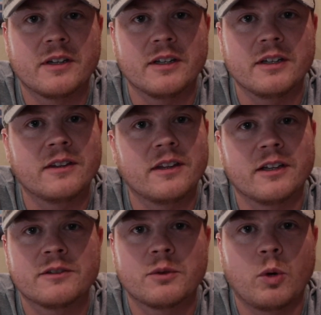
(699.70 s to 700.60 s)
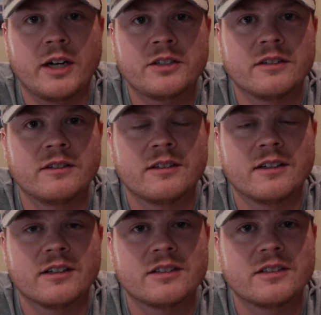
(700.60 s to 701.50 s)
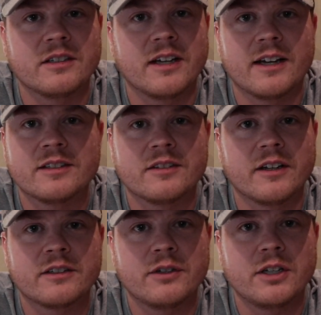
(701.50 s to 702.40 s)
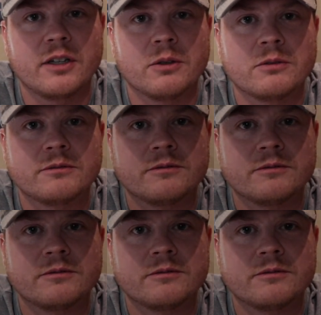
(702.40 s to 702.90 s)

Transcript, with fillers: Again, thanks for watching. See you guys in the next video.